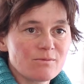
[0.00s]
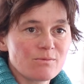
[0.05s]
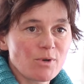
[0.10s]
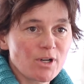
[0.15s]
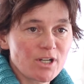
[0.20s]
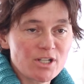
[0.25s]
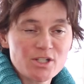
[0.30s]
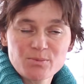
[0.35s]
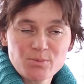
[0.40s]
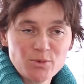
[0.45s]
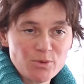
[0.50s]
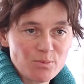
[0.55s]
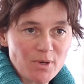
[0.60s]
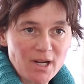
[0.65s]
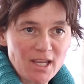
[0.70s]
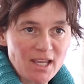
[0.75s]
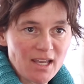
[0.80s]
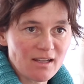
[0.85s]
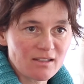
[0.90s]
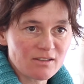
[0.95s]
where to put
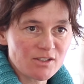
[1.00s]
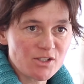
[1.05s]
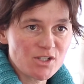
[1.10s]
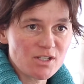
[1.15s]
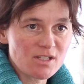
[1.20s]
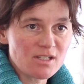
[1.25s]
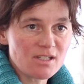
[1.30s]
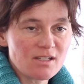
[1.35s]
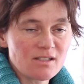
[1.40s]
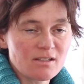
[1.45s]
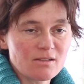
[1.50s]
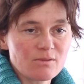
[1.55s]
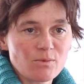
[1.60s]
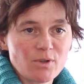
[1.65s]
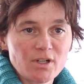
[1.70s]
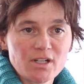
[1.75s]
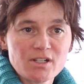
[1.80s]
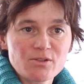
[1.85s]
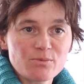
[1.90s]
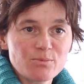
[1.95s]
my energy and
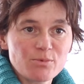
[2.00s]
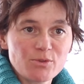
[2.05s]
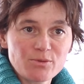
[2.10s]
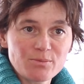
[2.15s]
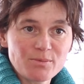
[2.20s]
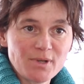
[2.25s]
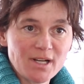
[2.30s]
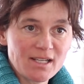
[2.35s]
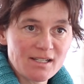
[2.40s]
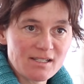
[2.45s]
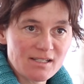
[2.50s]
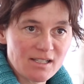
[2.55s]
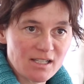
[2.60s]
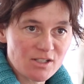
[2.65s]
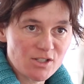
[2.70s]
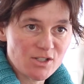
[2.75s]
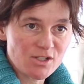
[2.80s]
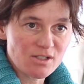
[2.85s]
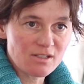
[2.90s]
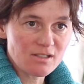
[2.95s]
where to put my
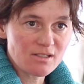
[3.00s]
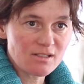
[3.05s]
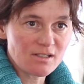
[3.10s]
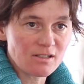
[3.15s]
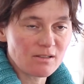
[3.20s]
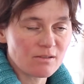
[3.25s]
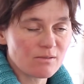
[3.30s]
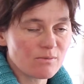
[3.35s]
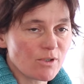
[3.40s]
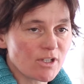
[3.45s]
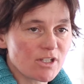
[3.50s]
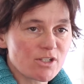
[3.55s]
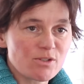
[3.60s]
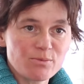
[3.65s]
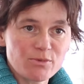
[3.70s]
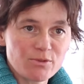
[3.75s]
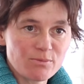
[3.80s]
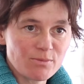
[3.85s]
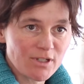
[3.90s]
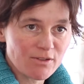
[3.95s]
attention and where to
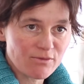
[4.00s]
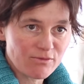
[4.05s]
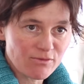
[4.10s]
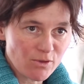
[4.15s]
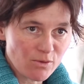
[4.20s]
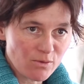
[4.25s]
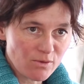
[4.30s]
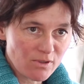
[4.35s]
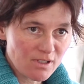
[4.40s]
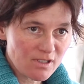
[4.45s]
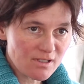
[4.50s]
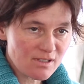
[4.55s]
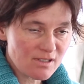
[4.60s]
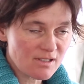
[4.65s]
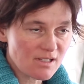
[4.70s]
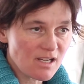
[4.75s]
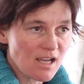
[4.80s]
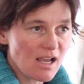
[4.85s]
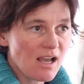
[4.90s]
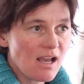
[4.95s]
put my
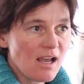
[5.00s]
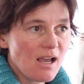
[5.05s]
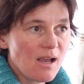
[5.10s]
focus,